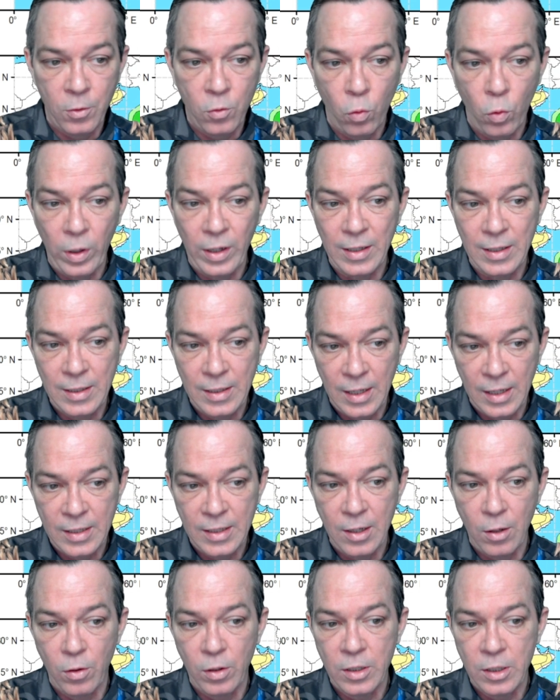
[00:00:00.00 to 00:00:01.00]
26th,
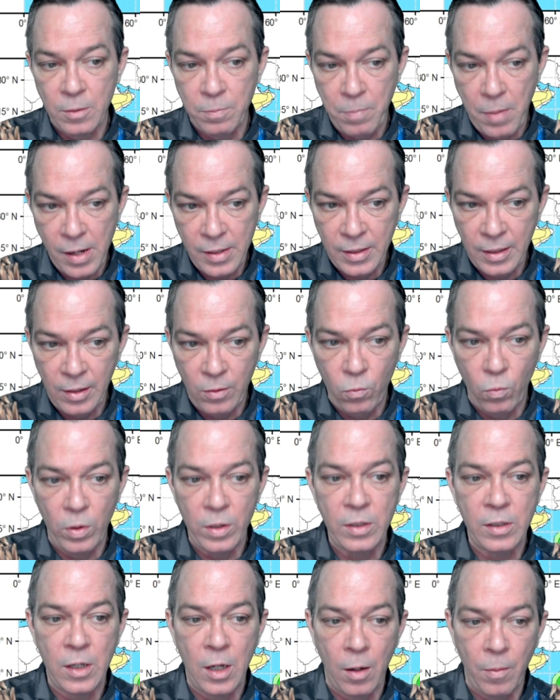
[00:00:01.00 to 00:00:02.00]
they're expecting
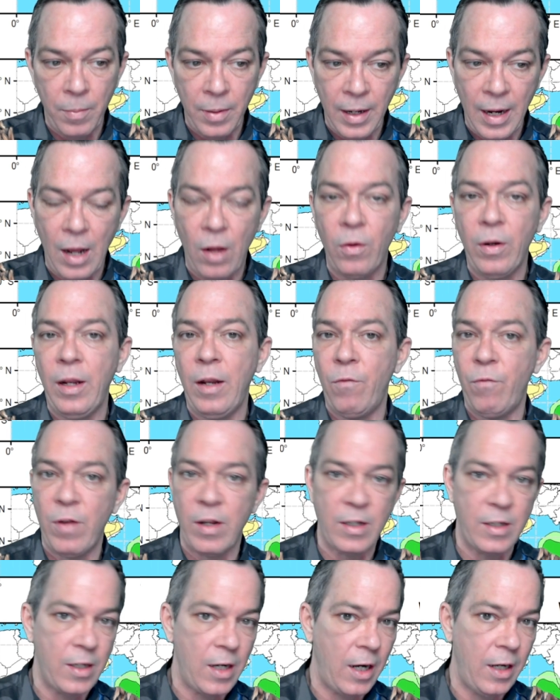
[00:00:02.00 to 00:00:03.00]
what's coming out,
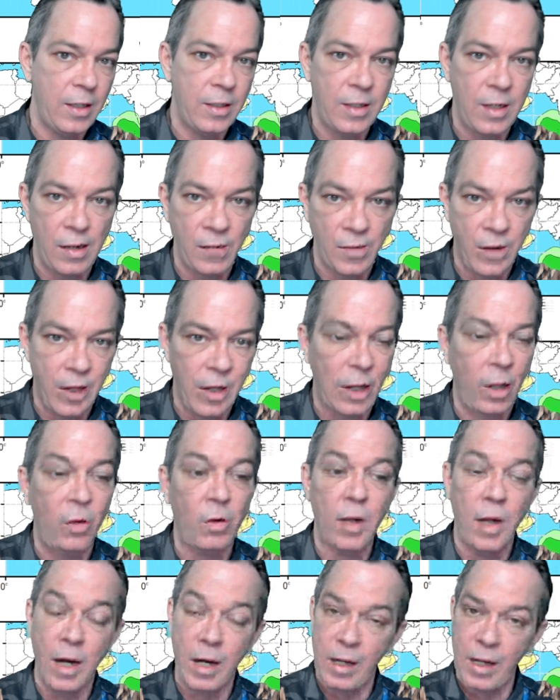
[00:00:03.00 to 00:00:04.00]
Invest 97L,
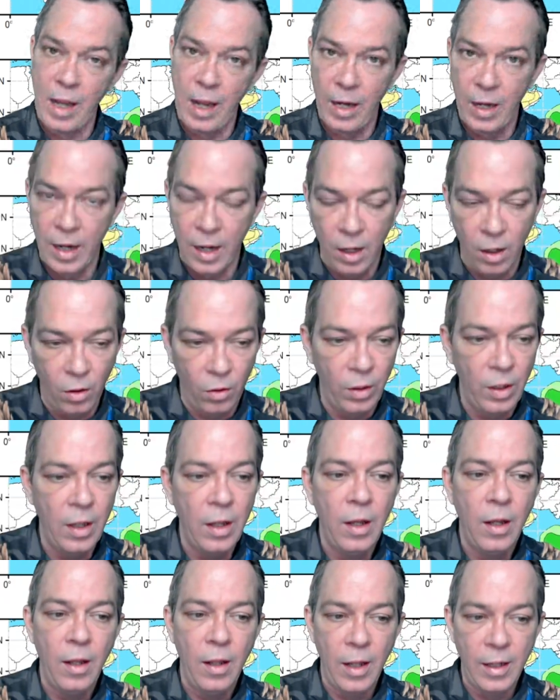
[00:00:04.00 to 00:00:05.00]
98L,
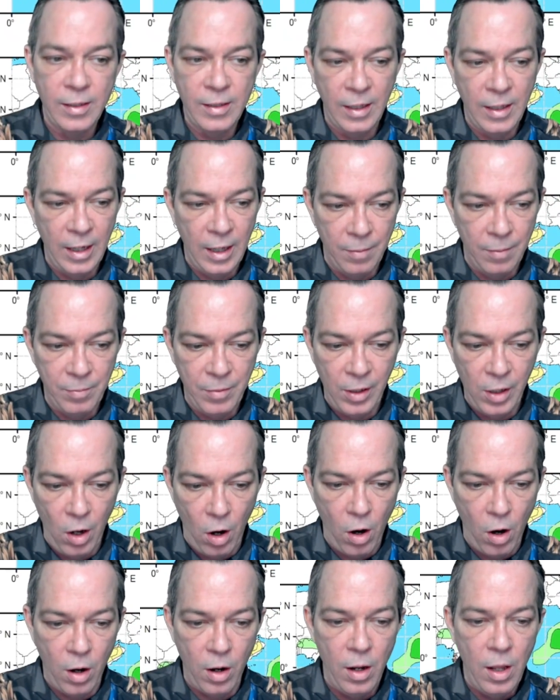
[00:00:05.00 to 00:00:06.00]
that's in the
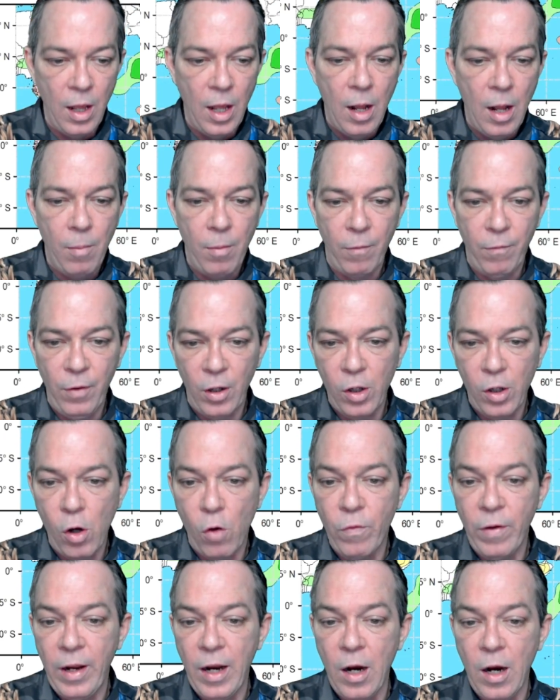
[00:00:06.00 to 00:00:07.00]
MDR. But if you look
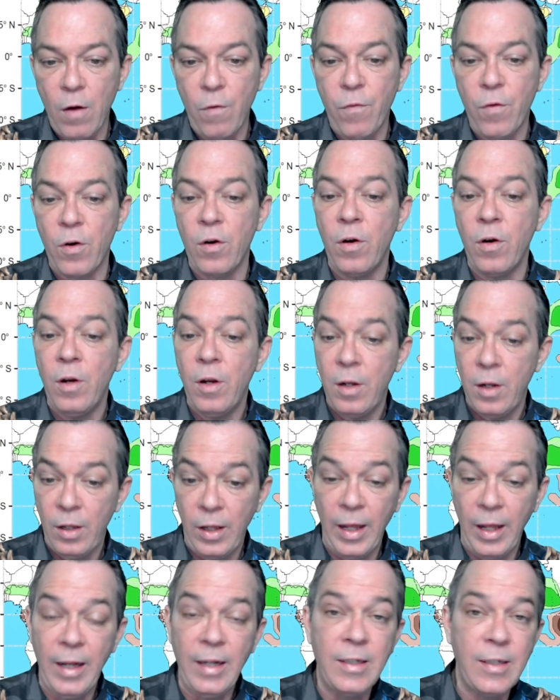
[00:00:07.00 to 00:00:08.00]
over here for
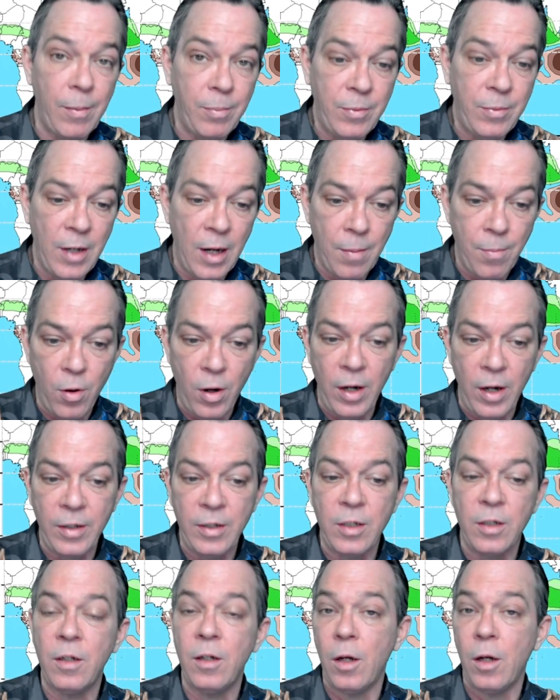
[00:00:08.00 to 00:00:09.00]
late September
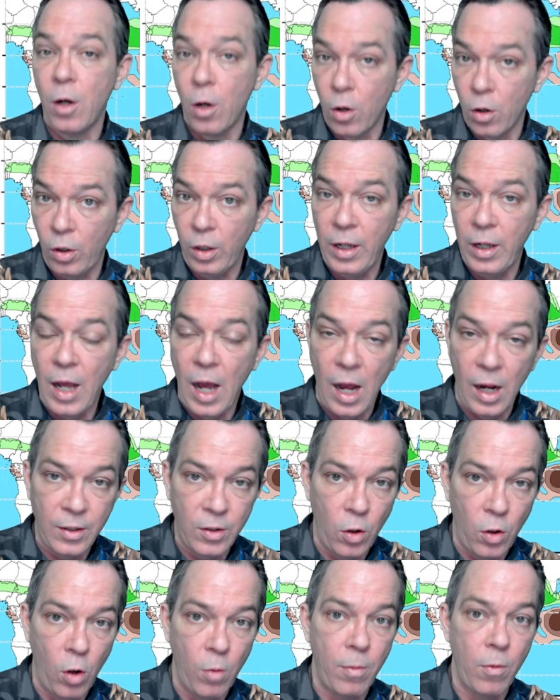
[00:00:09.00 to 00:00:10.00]
into early
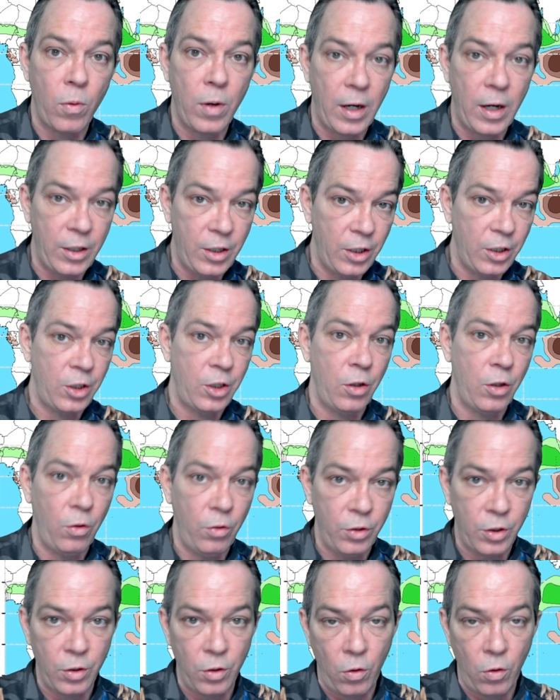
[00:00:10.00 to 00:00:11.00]
October, what I just
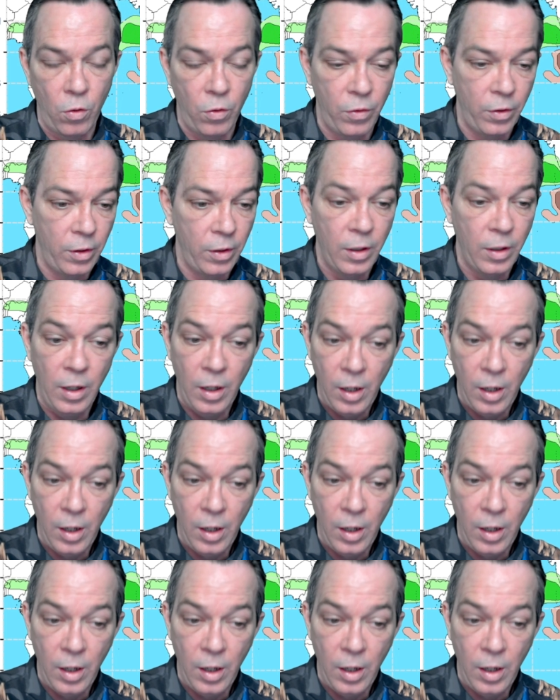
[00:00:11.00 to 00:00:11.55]
showed you on the